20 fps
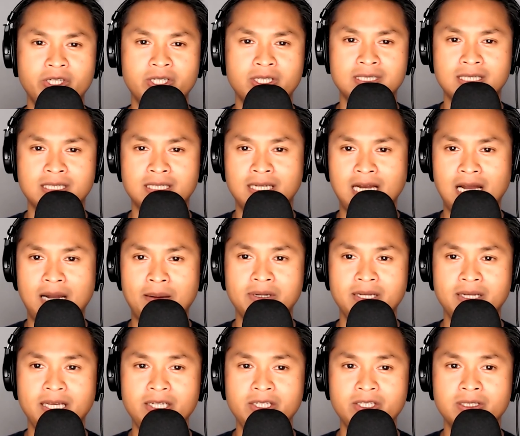and
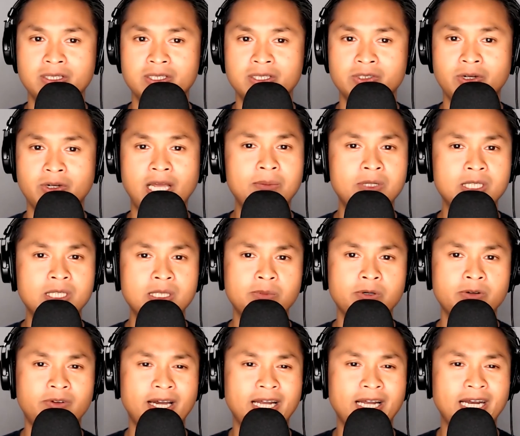combinations are able to
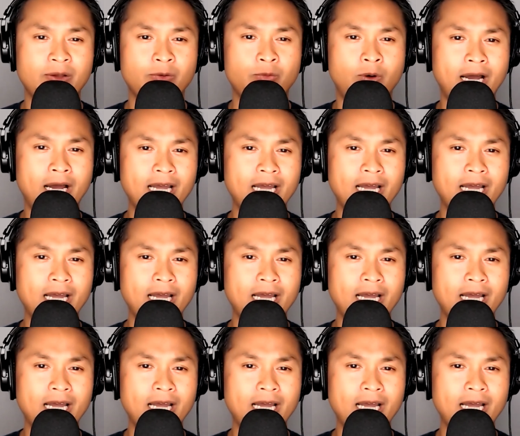provide a wide